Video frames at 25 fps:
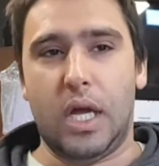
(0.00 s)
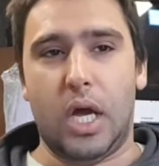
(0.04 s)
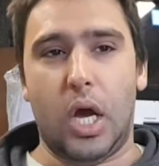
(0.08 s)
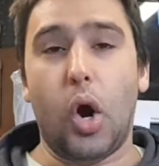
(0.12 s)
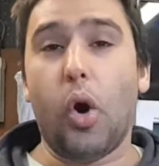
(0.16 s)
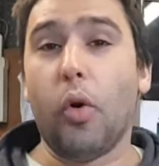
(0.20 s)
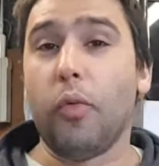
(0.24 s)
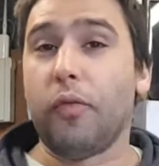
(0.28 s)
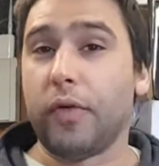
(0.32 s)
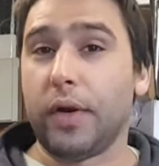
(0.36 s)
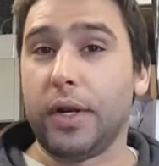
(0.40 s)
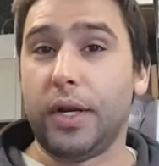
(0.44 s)

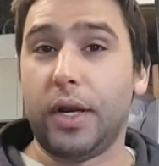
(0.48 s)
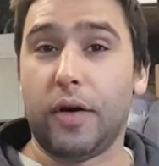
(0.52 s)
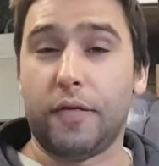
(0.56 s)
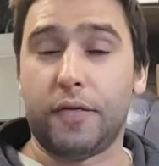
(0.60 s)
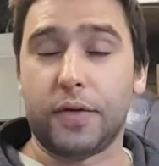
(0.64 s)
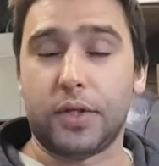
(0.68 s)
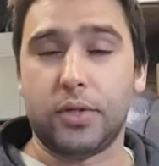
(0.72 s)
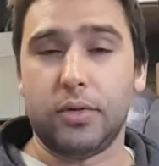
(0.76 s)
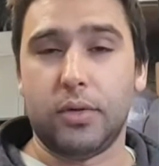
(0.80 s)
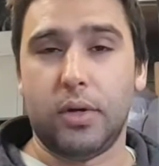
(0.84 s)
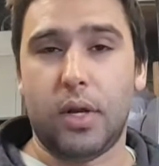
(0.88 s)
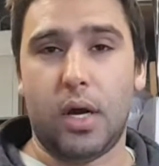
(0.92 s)
Hopefully
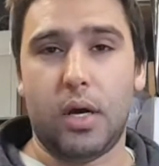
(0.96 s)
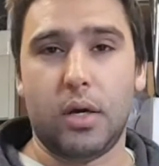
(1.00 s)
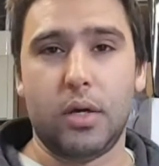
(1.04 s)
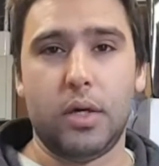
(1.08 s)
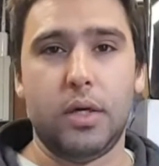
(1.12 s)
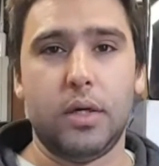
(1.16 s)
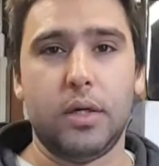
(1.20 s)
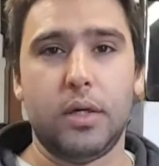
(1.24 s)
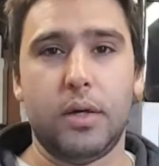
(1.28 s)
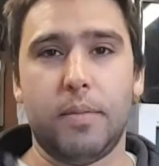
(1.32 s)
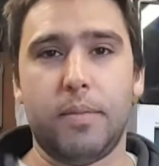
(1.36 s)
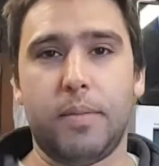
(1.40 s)
not for too
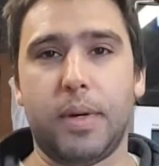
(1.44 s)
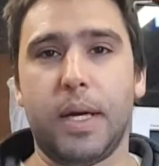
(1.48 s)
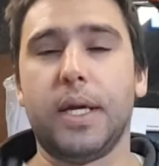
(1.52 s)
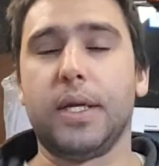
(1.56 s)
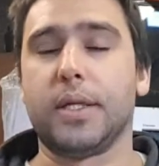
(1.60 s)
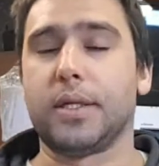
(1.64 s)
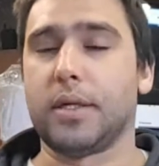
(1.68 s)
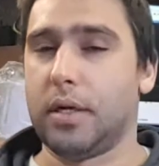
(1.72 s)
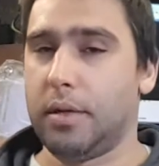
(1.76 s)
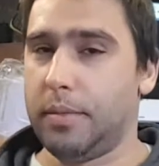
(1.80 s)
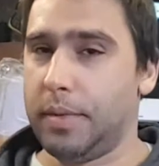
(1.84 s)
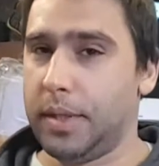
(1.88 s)
long, but
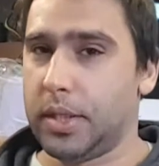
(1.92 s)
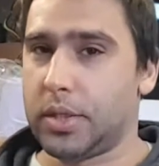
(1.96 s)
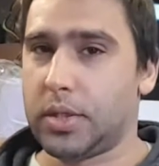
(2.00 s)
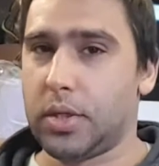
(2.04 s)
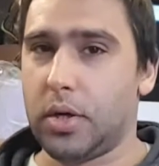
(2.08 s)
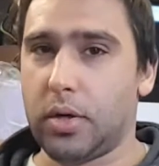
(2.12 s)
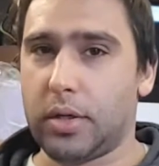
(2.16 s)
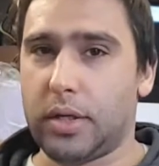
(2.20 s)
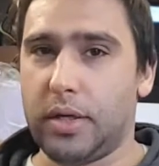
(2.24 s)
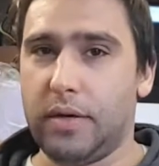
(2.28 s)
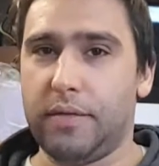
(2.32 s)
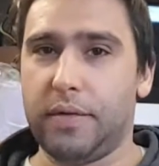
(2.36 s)
it's going to be a
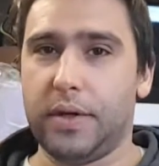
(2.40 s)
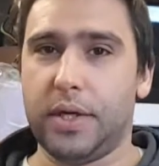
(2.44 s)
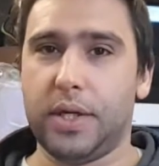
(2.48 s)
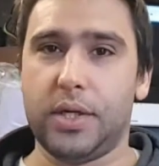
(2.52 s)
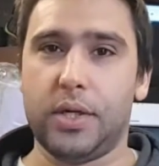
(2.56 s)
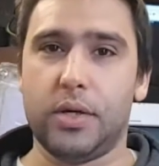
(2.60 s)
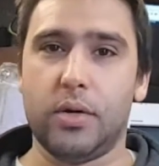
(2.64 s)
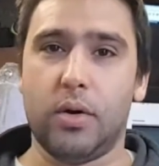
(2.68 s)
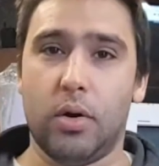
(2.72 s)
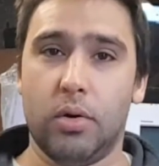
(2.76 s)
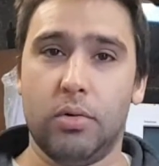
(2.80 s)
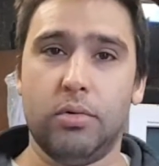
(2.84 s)
talking
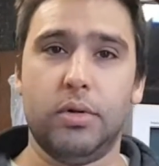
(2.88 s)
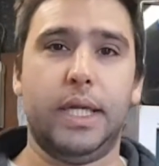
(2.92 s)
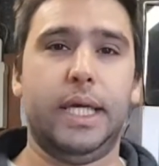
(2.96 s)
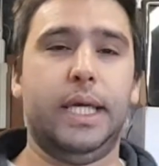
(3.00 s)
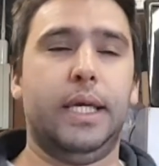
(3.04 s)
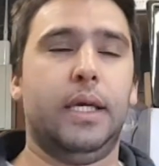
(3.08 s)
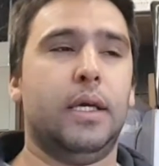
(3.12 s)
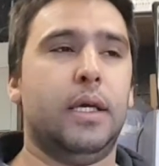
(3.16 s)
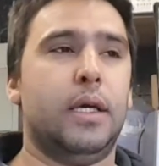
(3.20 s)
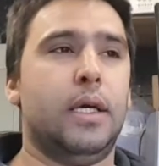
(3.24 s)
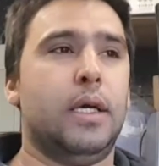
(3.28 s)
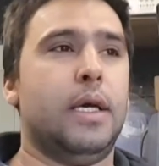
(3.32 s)
video
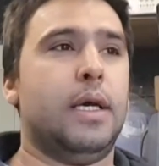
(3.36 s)
only.